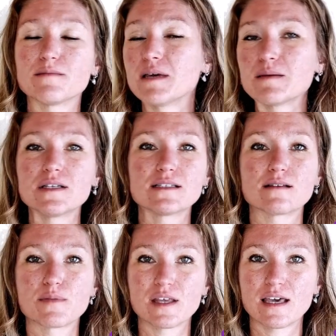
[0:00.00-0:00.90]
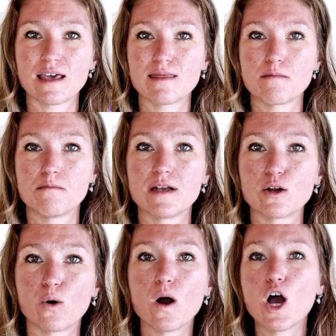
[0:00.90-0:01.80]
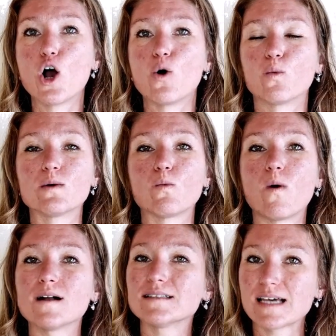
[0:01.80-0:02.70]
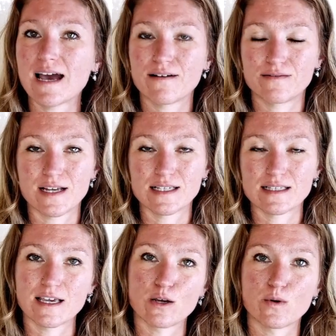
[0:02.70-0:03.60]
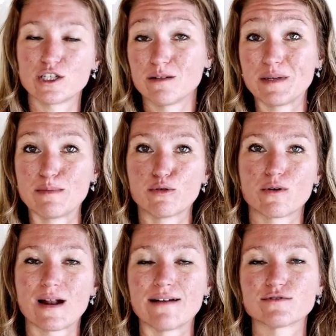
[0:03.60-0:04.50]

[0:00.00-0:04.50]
maybe something in the middle. We want to have nice language that people don't have to